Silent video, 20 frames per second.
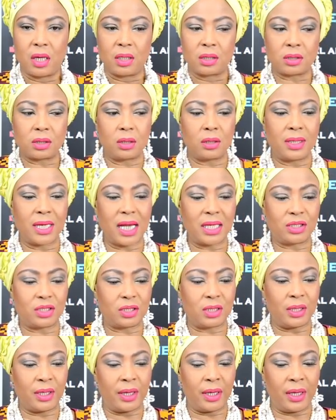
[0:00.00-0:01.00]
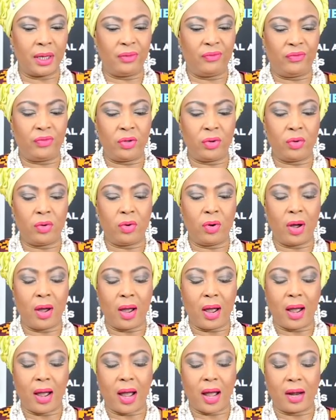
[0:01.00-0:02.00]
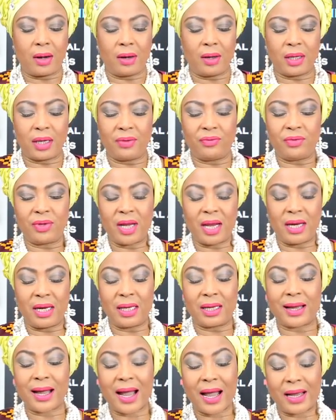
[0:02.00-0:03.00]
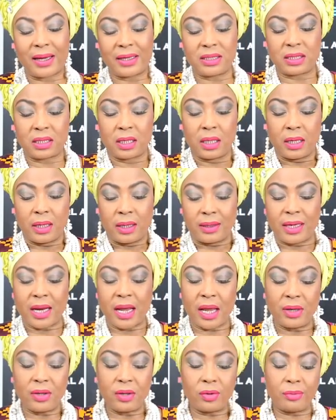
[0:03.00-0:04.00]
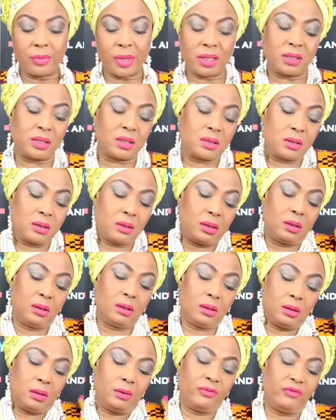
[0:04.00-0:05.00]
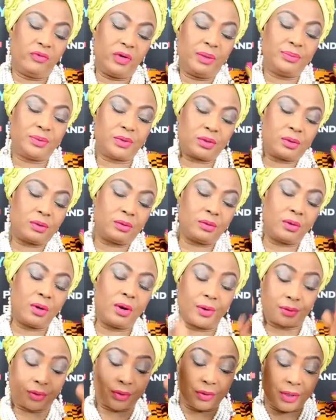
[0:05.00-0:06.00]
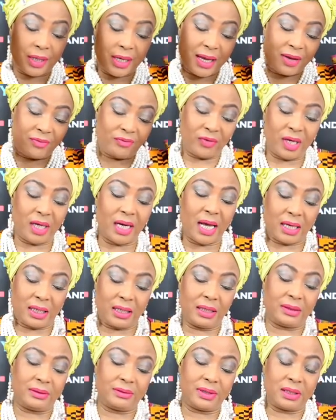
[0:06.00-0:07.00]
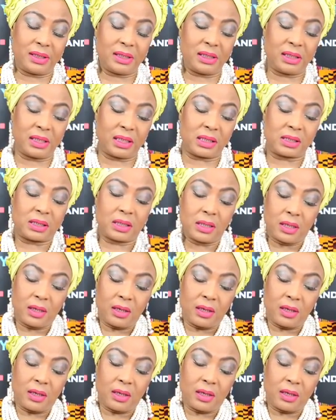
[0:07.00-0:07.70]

So naturally, if you are not given any guide, then you may just, oh, flip through. Oh, today I feel like reading this.